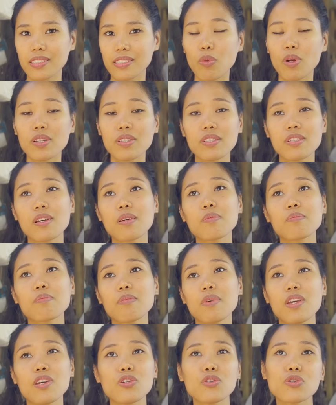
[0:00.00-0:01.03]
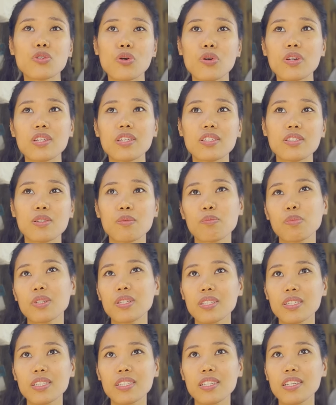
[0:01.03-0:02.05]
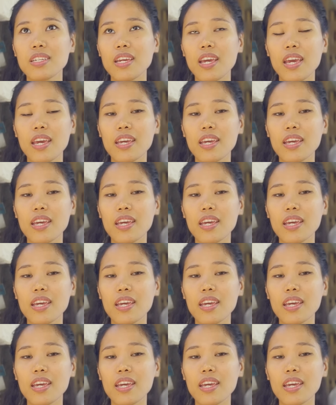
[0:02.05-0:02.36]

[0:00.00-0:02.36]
While some enjoy the simplicity